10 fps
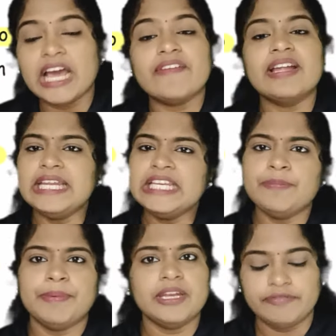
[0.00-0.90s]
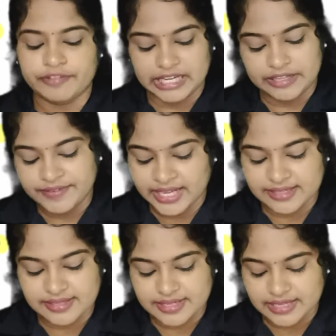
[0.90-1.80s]
have an independent free living
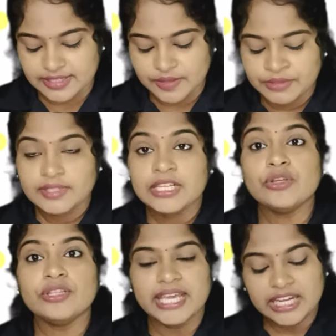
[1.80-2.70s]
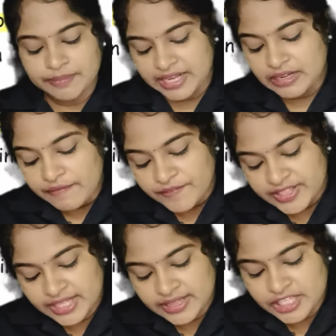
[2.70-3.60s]
existence. So they remain
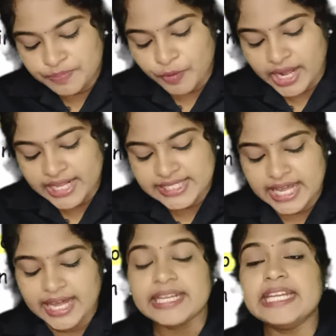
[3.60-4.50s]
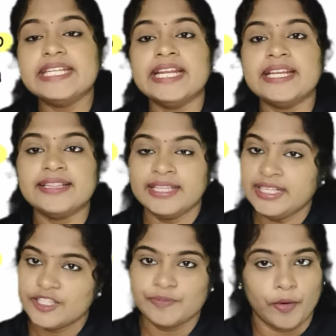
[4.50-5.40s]
within the sporangia retained in the
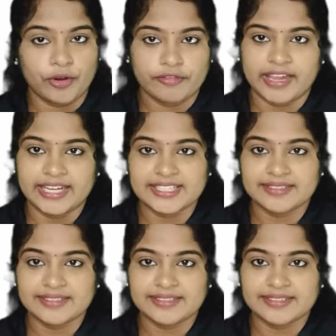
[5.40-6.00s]
sporophyte.